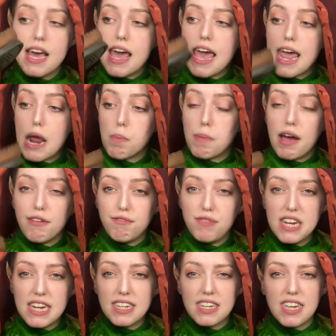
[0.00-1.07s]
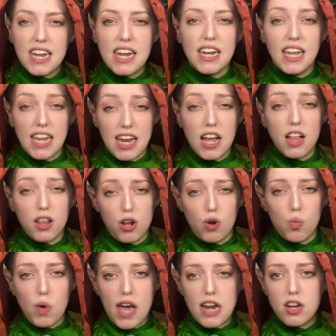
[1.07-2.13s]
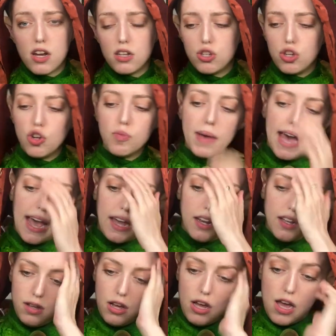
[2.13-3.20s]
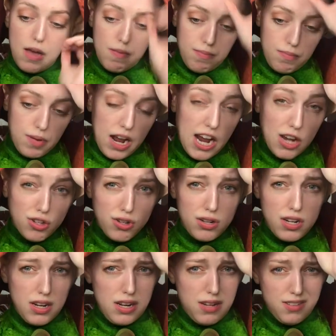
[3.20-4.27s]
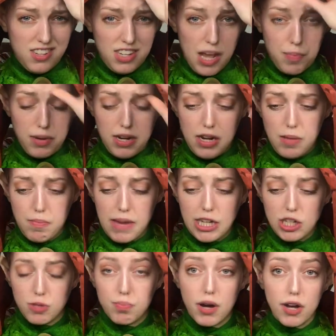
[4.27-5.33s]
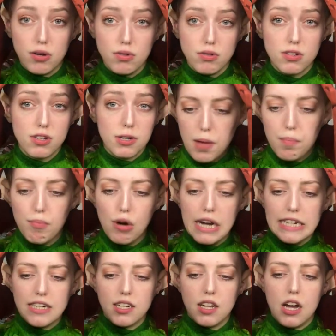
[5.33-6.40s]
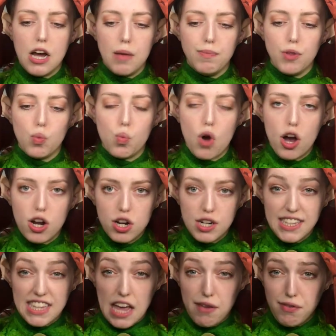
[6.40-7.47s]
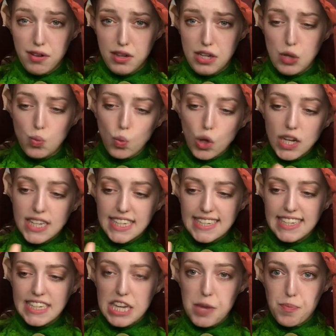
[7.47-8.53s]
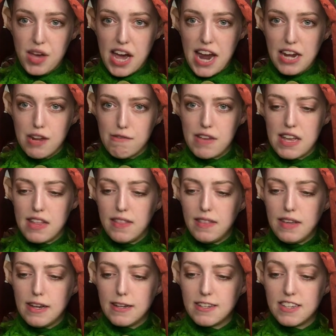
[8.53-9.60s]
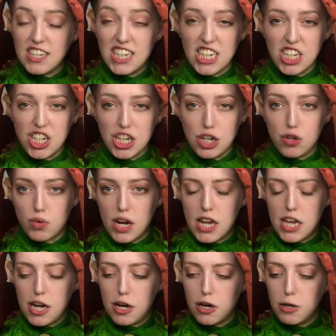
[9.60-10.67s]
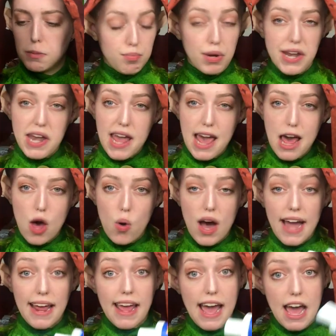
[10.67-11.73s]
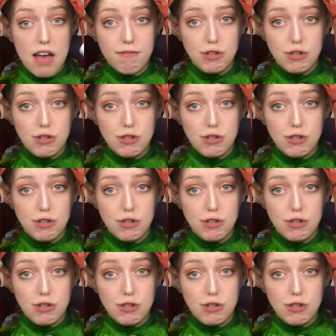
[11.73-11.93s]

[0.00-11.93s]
and my feet did get a little wet, not too bad, but I also didn't step in any major puddles. But the water definitely would seep kind of in the stitching right here. But now I have